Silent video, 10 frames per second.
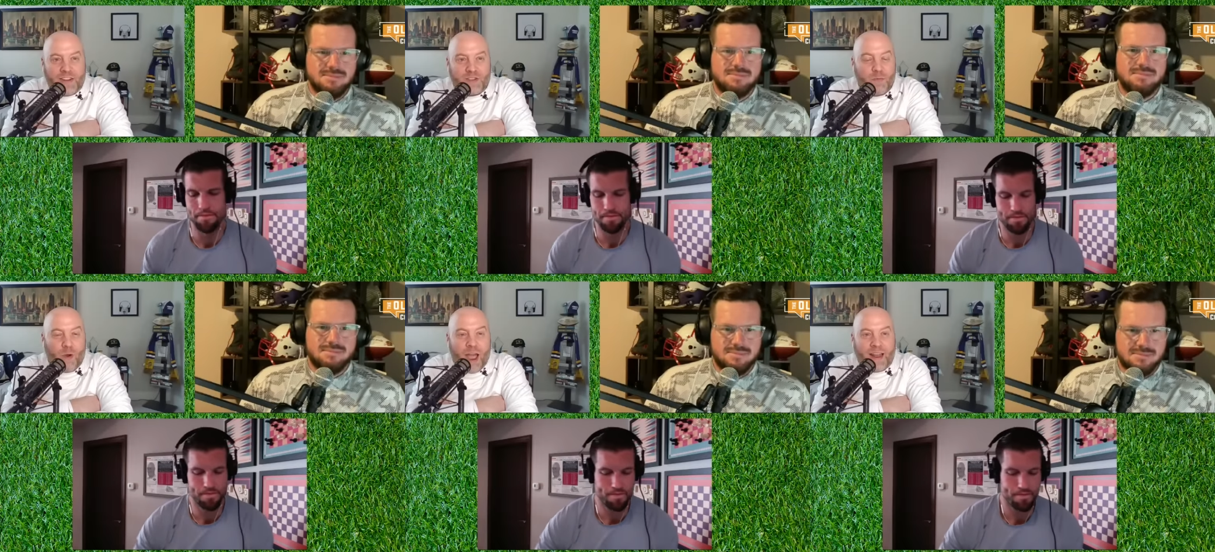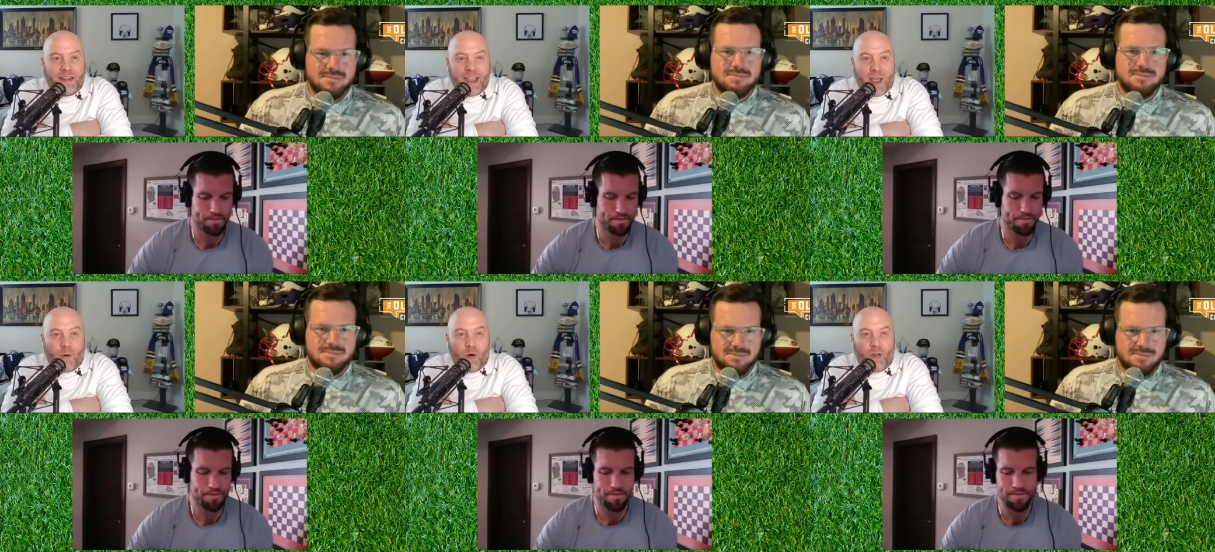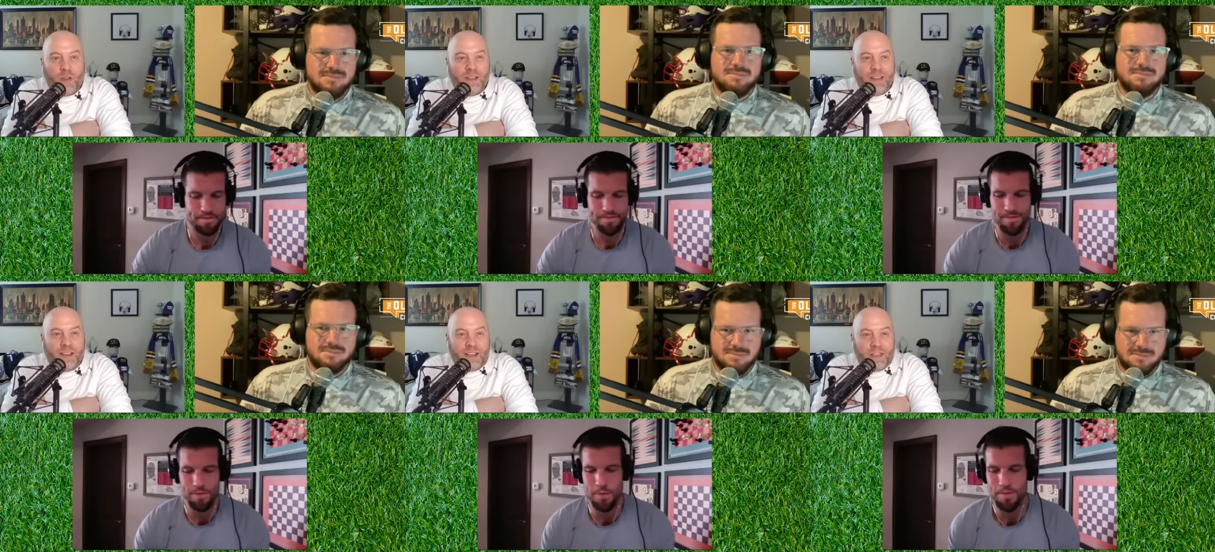Speaker 1: that is Brian Daboll,
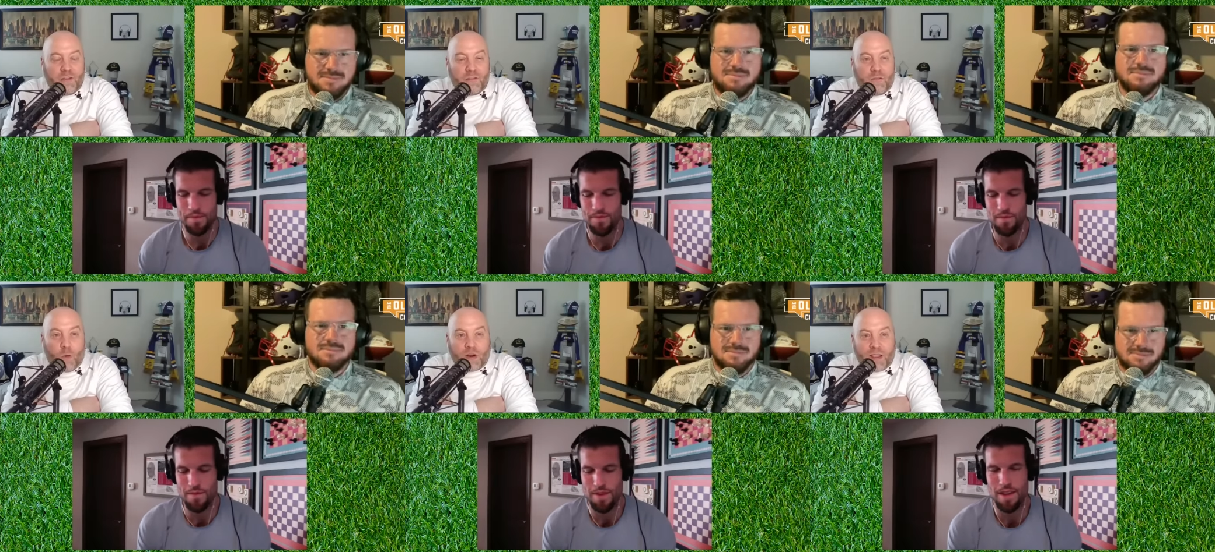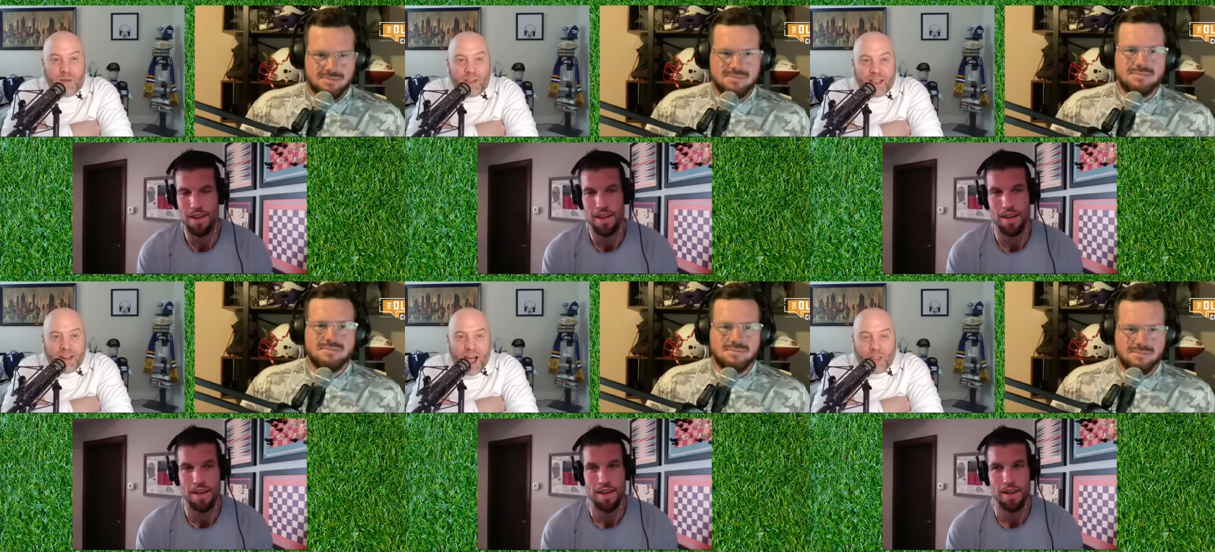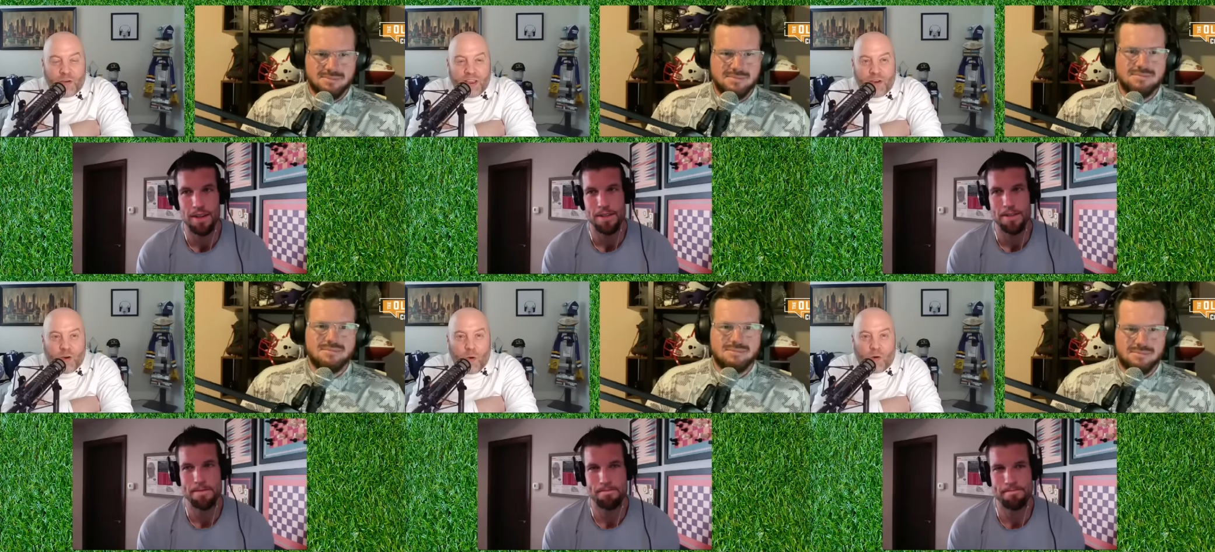the $40 million a
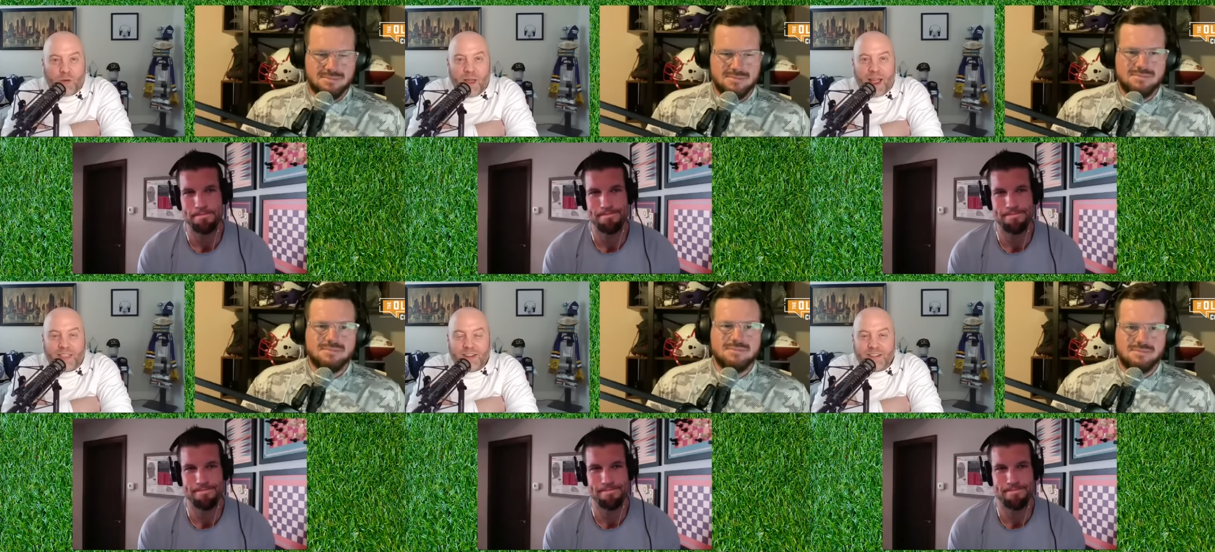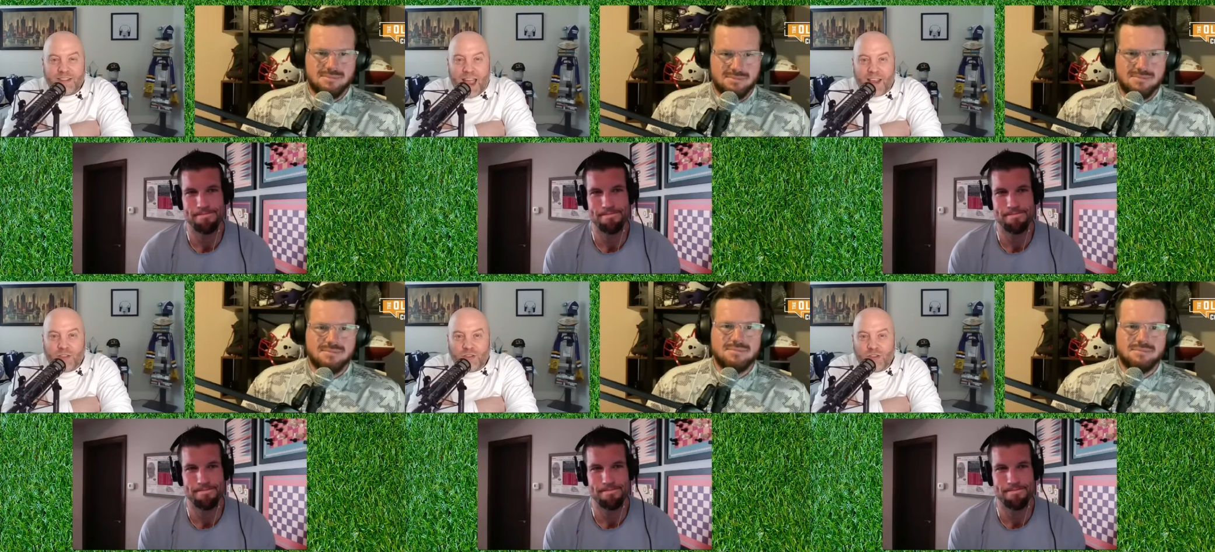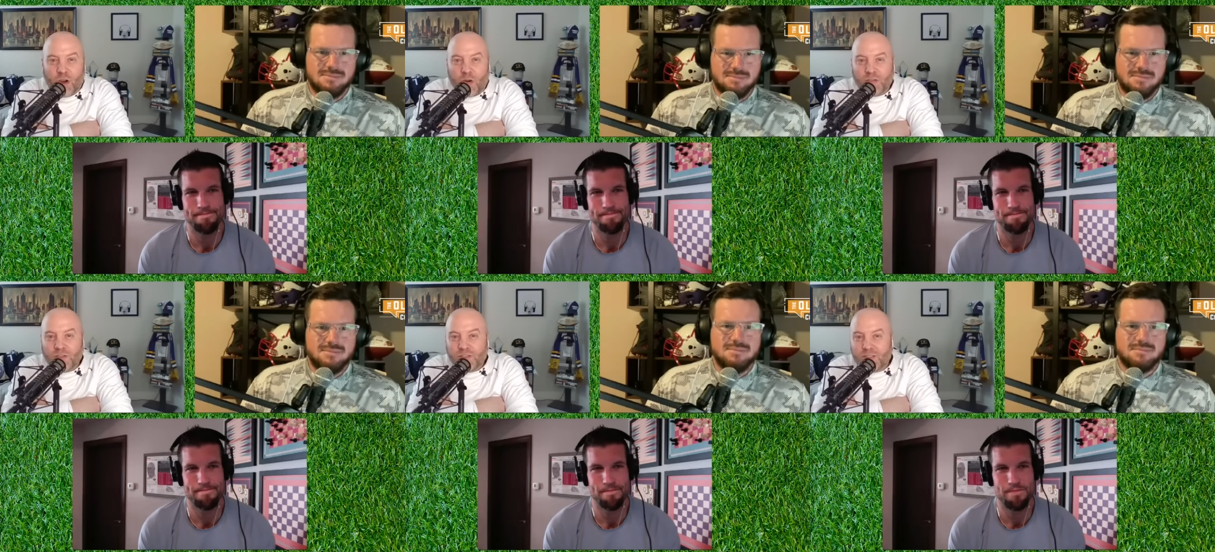year quarterback that is Daniel
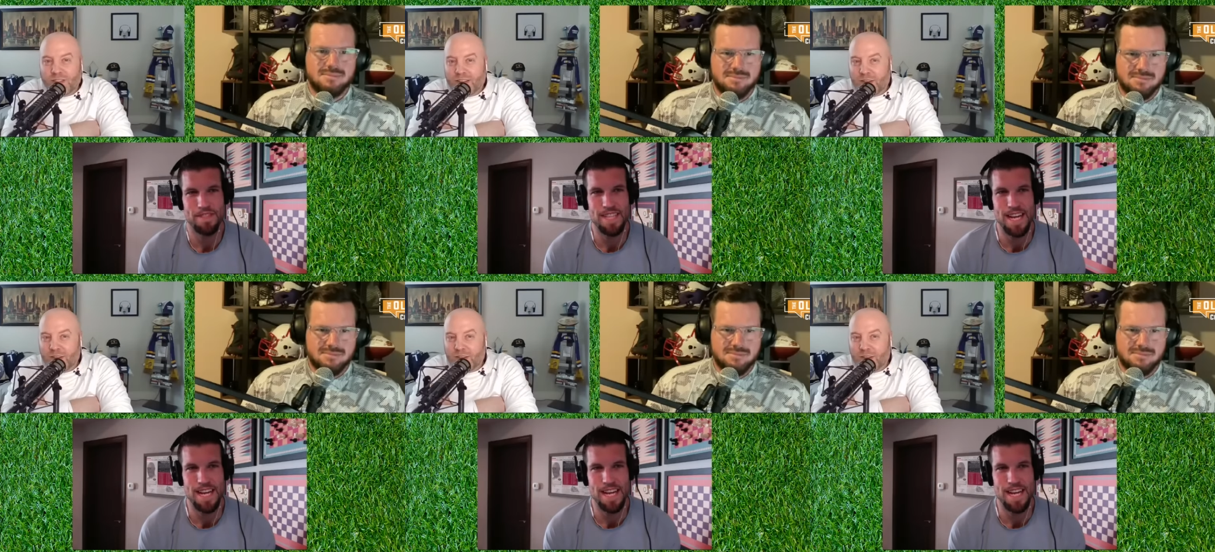Jones.